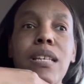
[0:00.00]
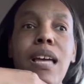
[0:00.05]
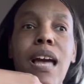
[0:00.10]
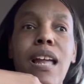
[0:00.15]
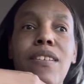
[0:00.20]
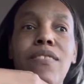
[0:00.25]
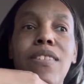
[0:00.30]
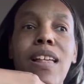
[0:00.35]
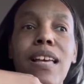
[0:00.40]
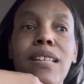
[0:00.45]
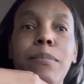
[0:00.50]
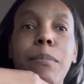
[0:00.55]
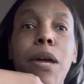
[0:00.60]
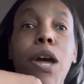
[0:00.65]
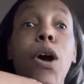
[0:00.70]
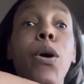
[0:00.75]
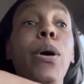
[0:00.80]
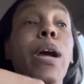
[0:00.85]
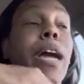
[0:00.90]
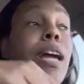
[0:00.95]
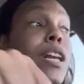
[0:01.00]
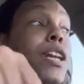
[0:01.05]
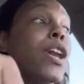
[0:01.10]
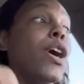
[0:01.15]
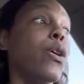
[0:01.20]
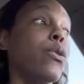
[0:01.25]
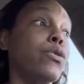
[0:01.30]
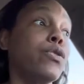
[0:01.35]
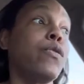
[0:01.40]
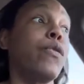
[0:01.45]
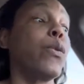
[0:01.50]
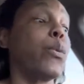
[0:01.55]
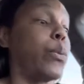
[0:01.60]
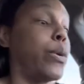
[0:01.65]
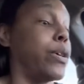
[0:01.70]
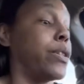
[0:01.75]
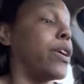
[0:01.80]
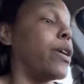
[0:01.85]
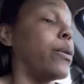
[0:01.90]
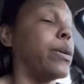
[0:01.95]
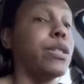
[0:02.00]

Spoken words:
kind of last minute. Okay, no, it's for real though.